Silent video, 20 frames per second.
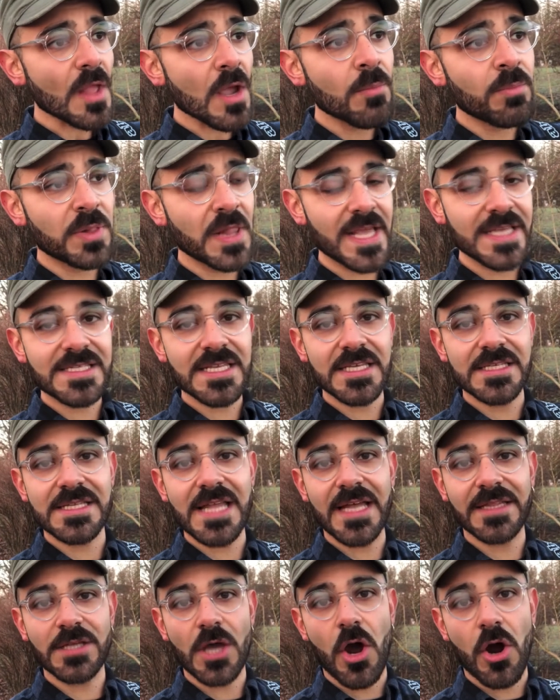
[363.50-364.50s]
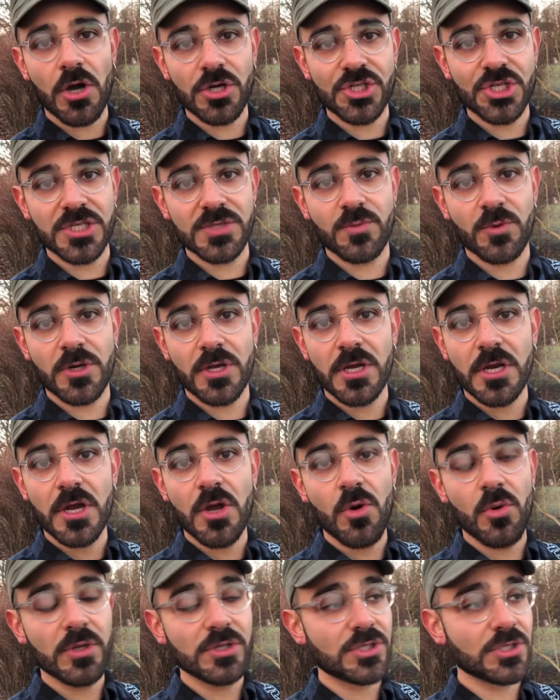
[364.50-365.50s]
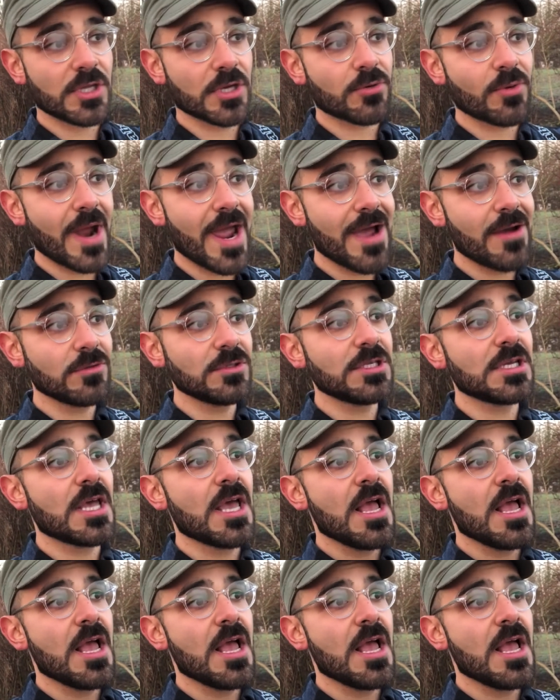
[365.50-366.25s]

places that the arches were going to go into the ground.